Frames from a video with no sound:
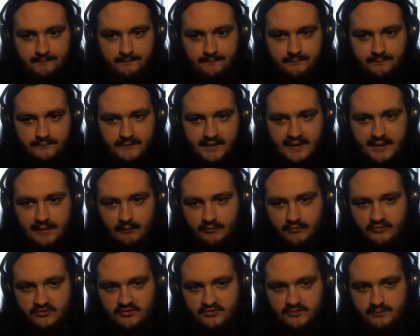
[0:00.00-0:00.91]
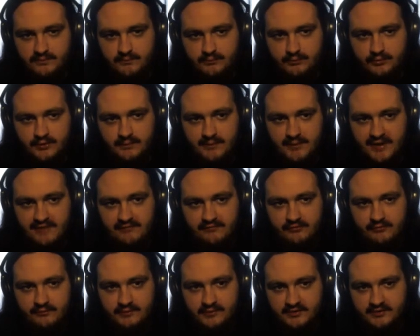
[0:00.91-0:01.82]
yeah, I was pretty
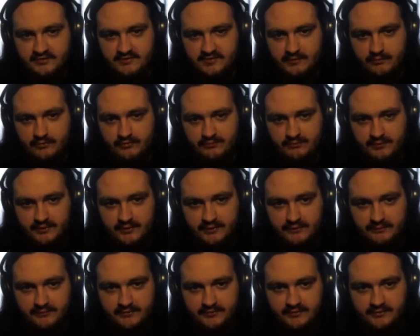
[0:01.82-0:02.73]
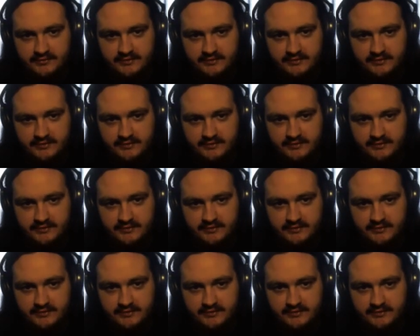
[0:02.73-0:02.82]
baffled because I was bottom tier.